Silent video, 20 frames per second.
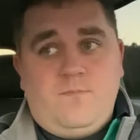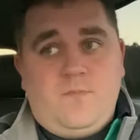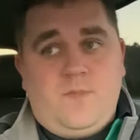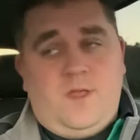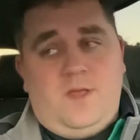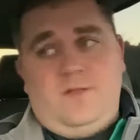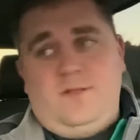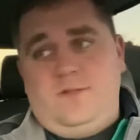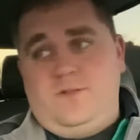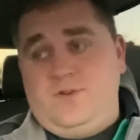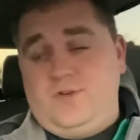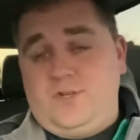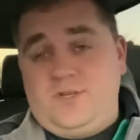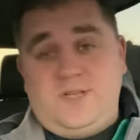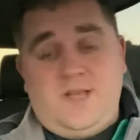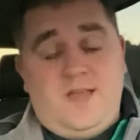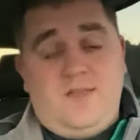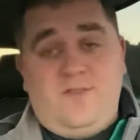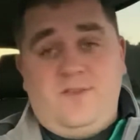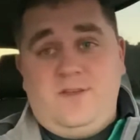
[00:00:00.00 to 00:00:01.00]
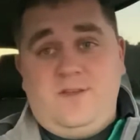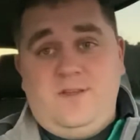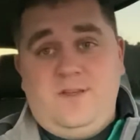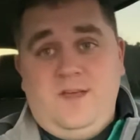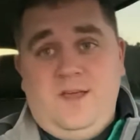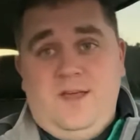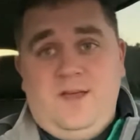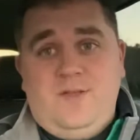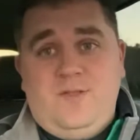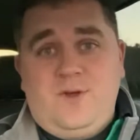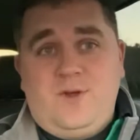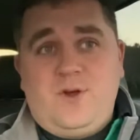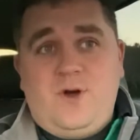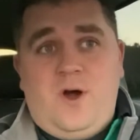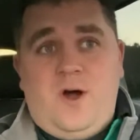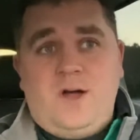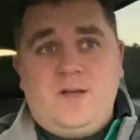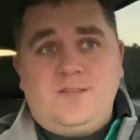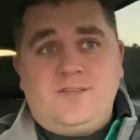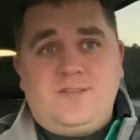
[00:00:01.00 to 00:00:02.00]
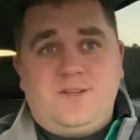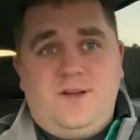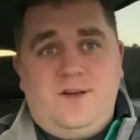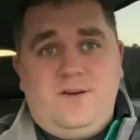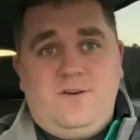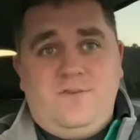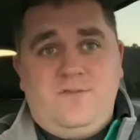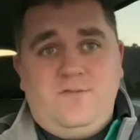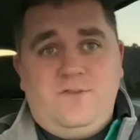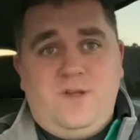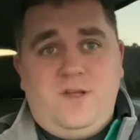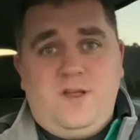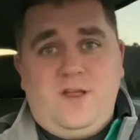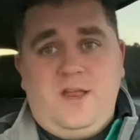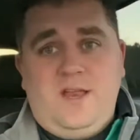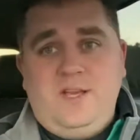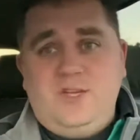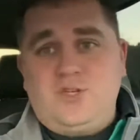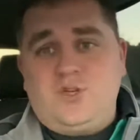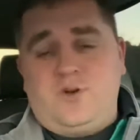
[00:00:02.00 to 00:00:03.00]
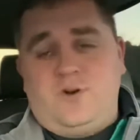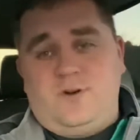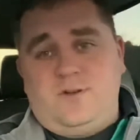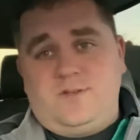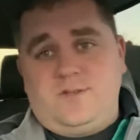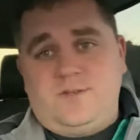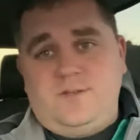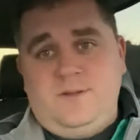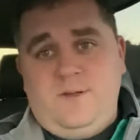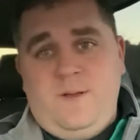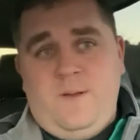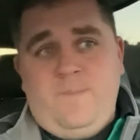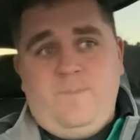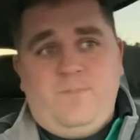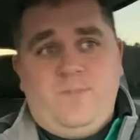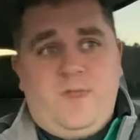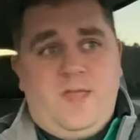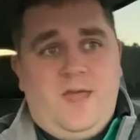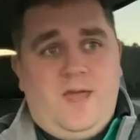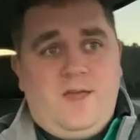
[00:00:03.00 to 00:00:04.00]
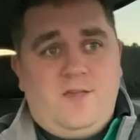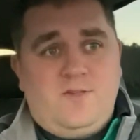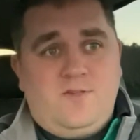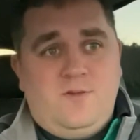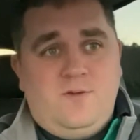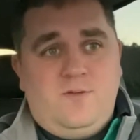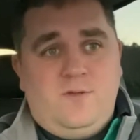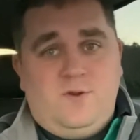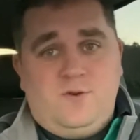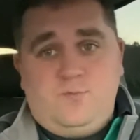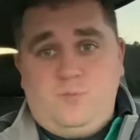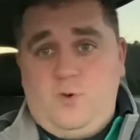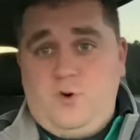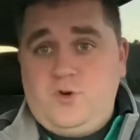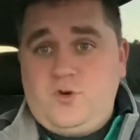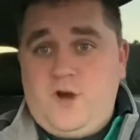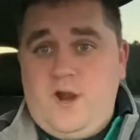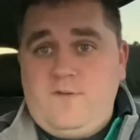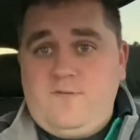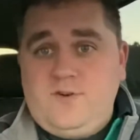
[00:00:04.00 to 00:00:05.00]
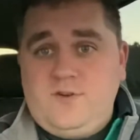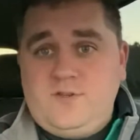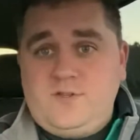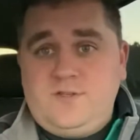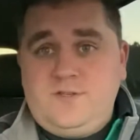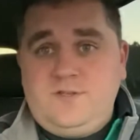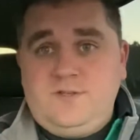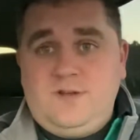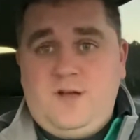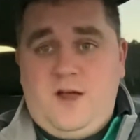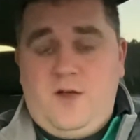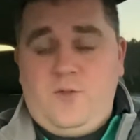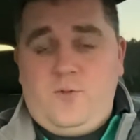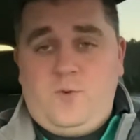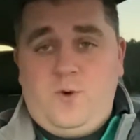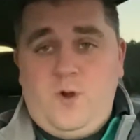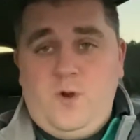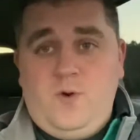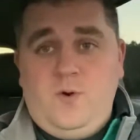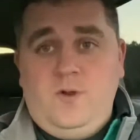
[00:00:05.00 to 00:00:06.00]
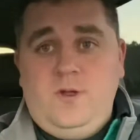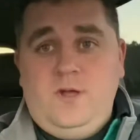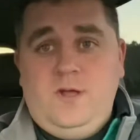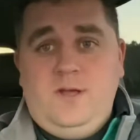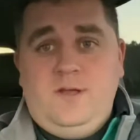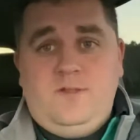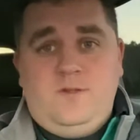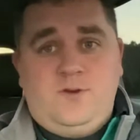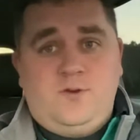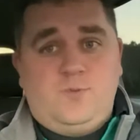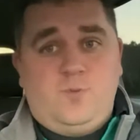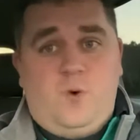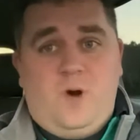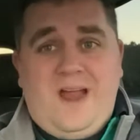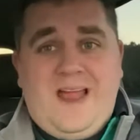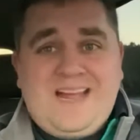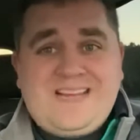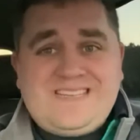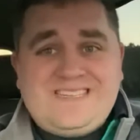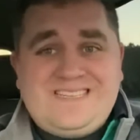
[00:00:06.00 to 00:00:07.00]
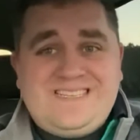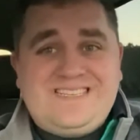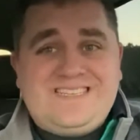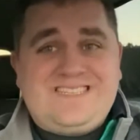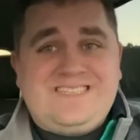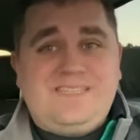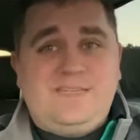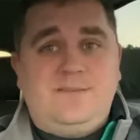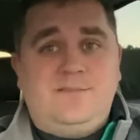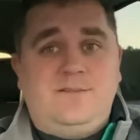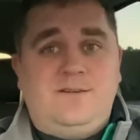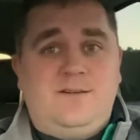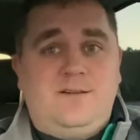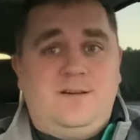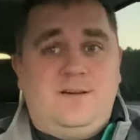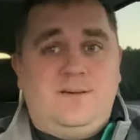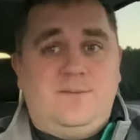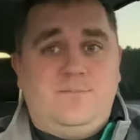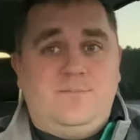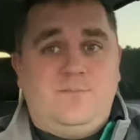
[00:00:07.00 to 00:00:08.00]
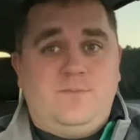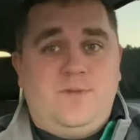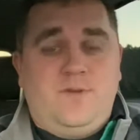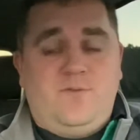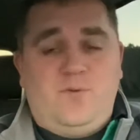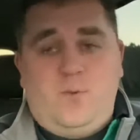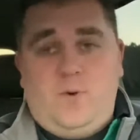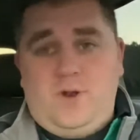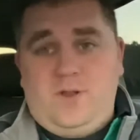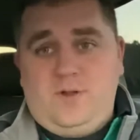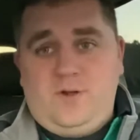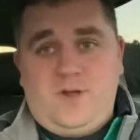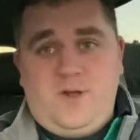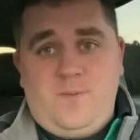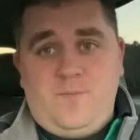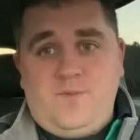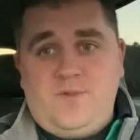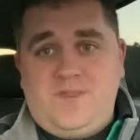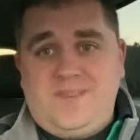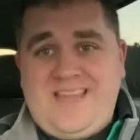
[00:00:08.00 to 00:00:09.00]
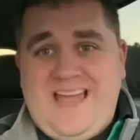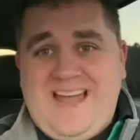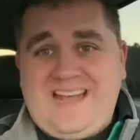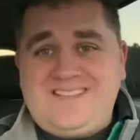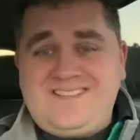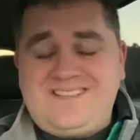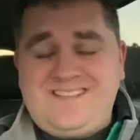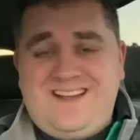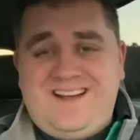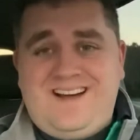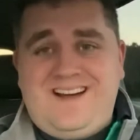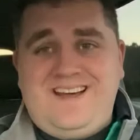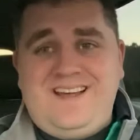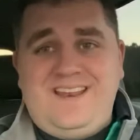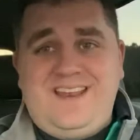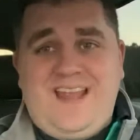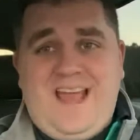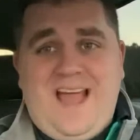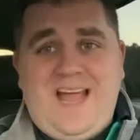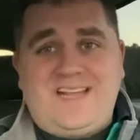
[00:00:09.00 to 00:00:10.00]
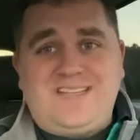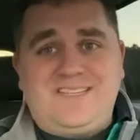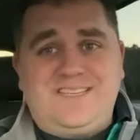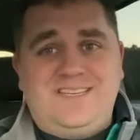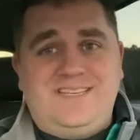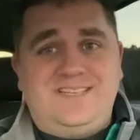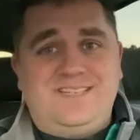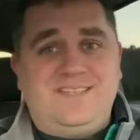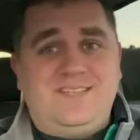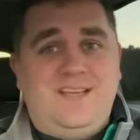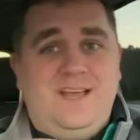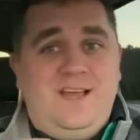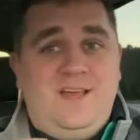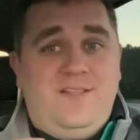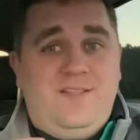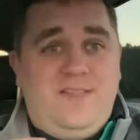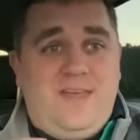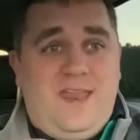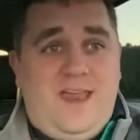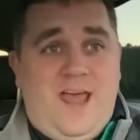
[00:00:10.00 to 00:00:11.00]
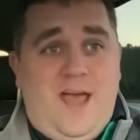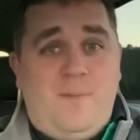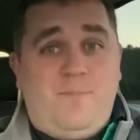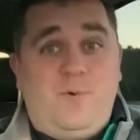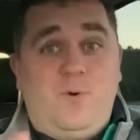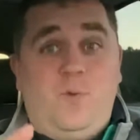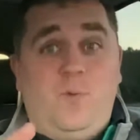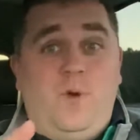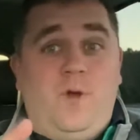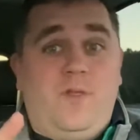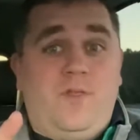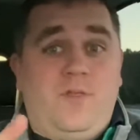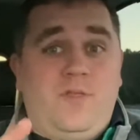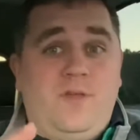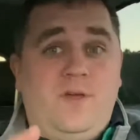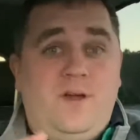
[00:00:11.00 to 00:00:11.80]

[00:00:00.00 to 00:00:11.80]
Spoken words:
let's just say the cost of insurance. As there's more drivers on the road, there's more accidents. If you want to look up stats on accidents that happen with